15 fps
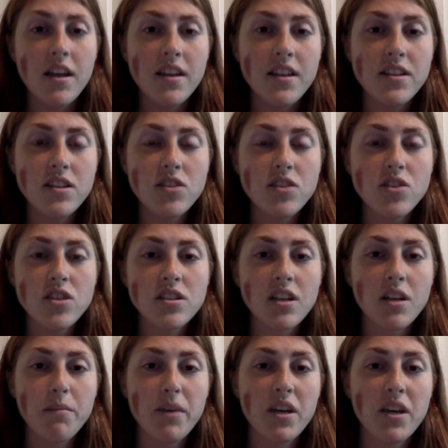This is just
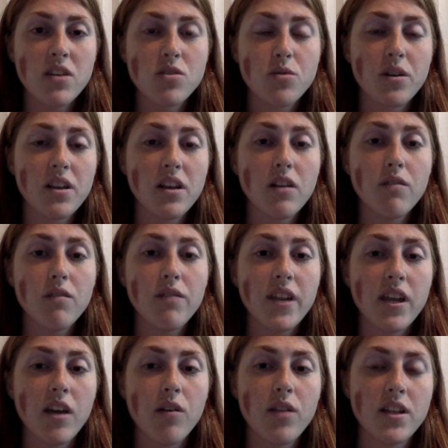going to be a short little
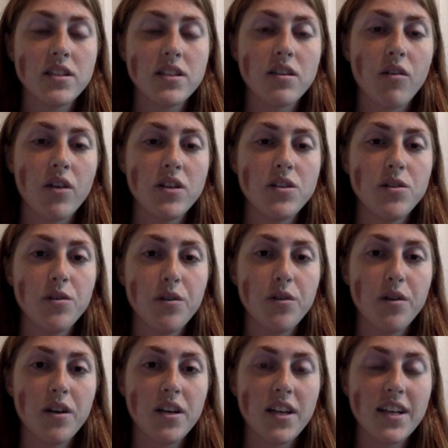video that's going
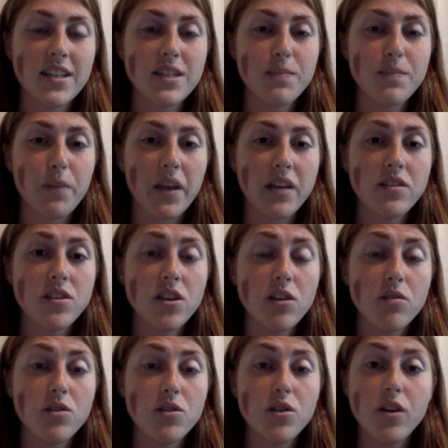to explain to
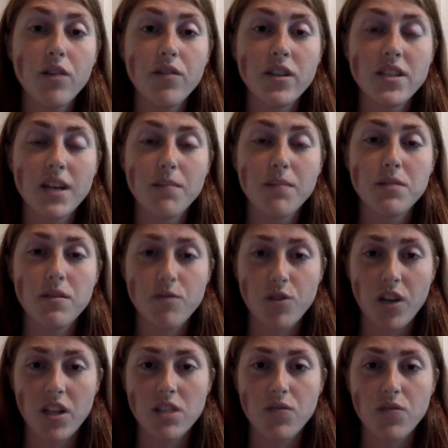you two different types of
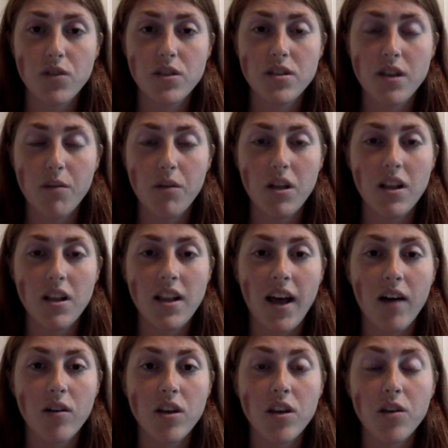transfers that will
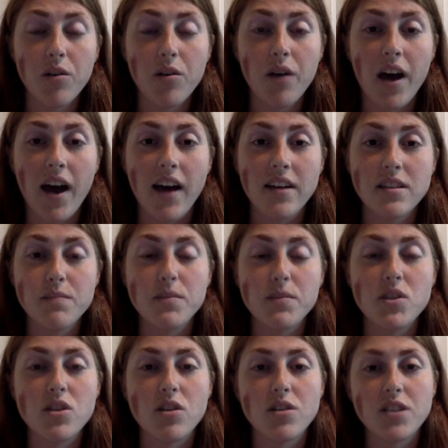allow you as
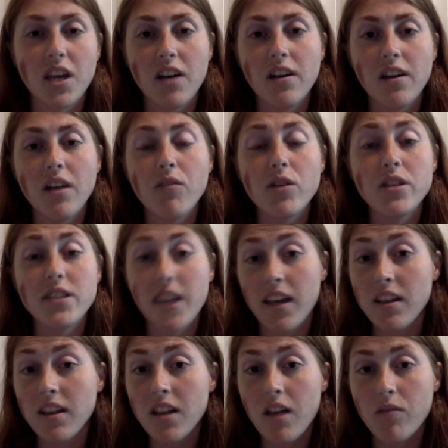Michelle's caregivers
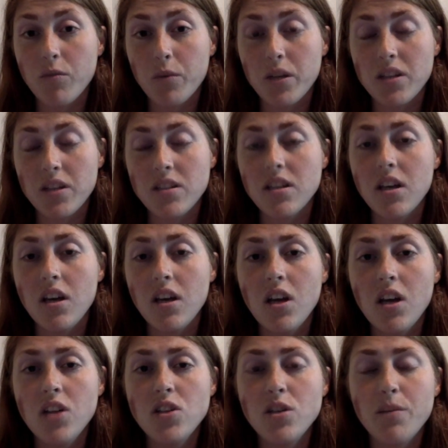and loved ones
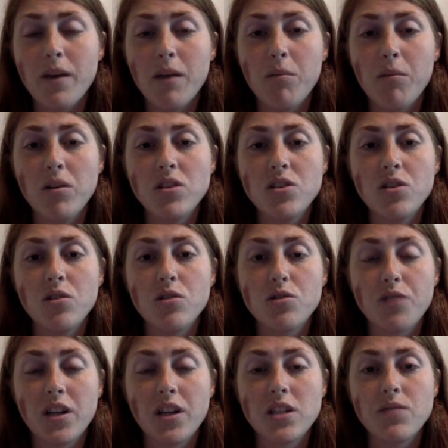to be able to
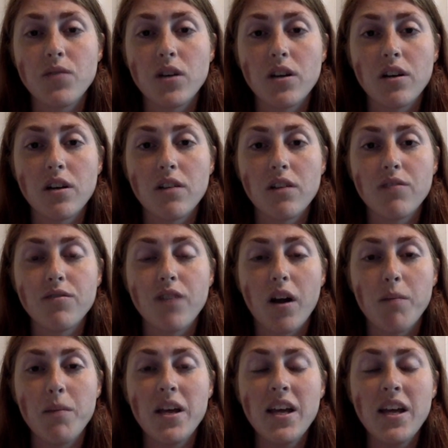transfer her
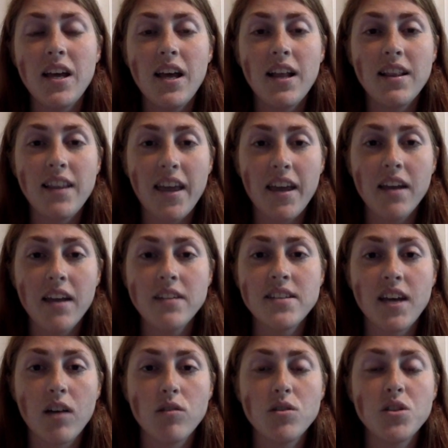from laying
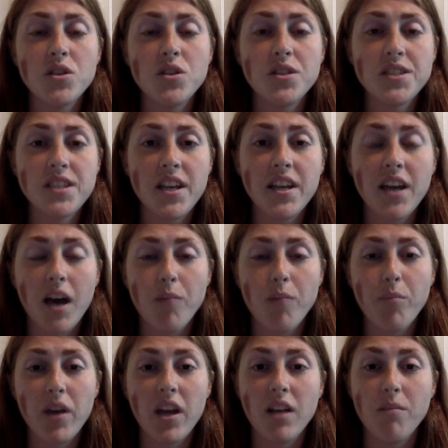down to sitting up
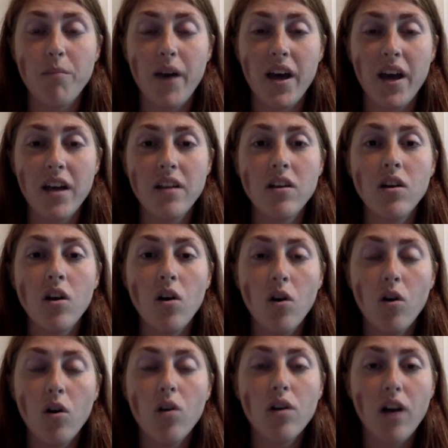in bed
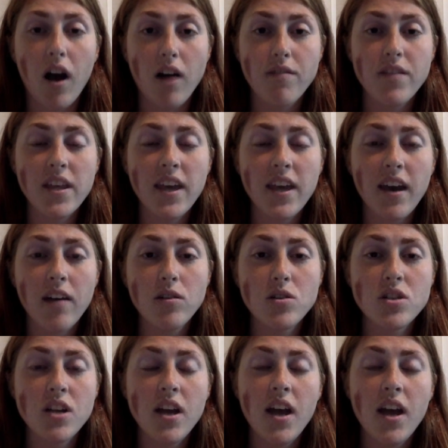or off the
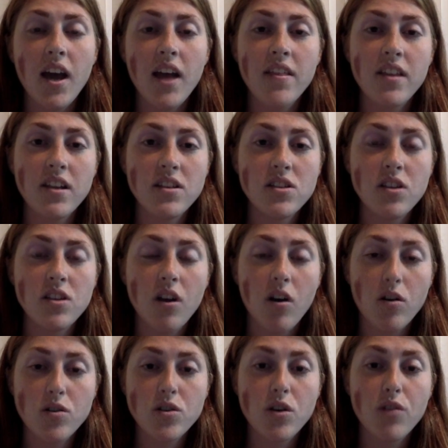couch. And then
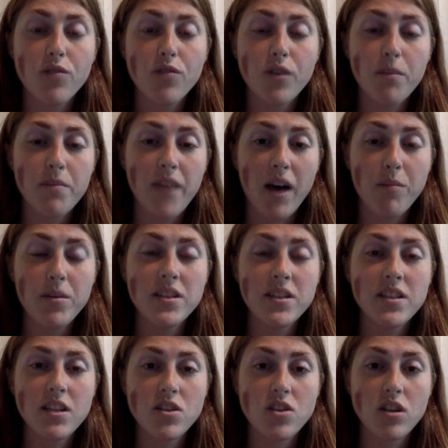also from that
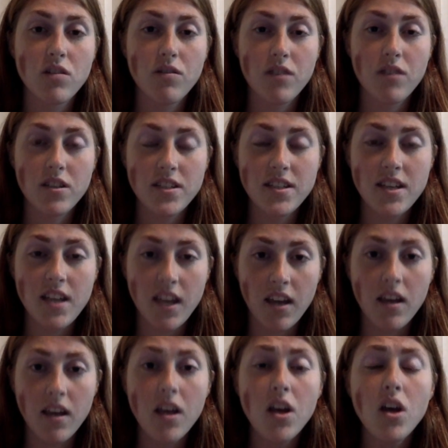position,
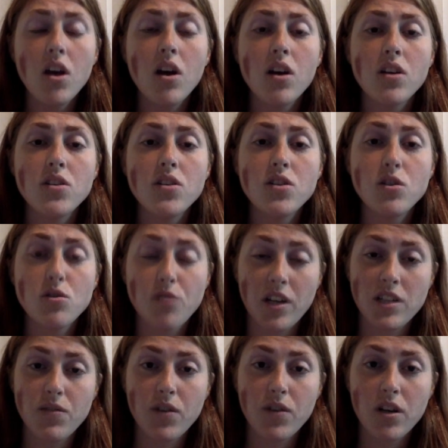sitting, to
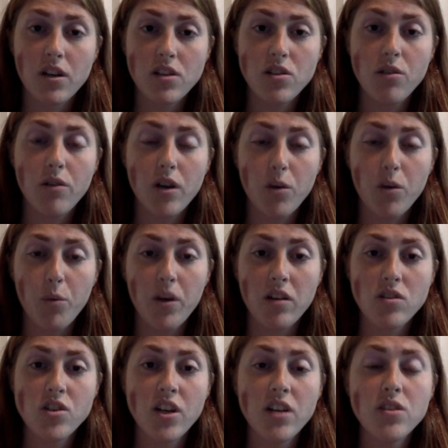transfer her to her
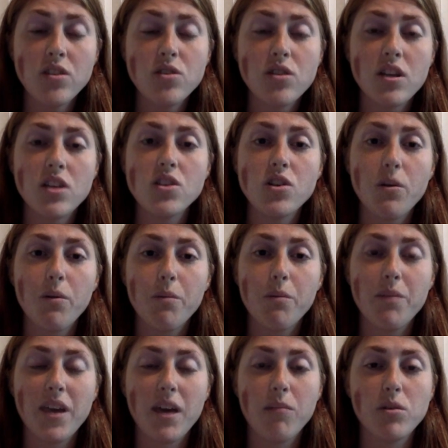wheelchair so that she will
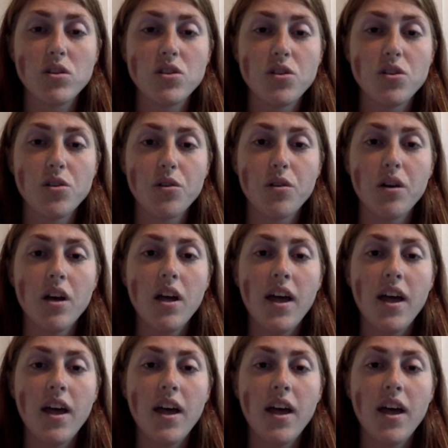be able to